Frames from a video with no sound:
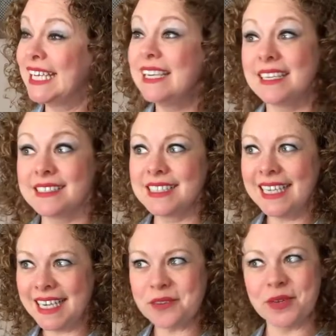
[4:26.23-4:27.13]
In a
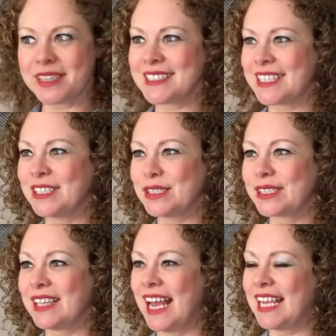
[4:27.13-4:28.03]
teen what this can
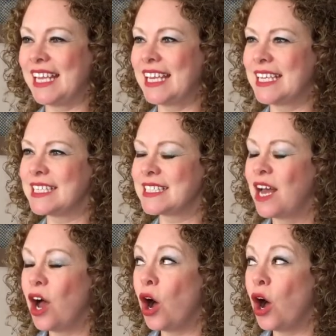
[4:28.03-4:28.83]
look like is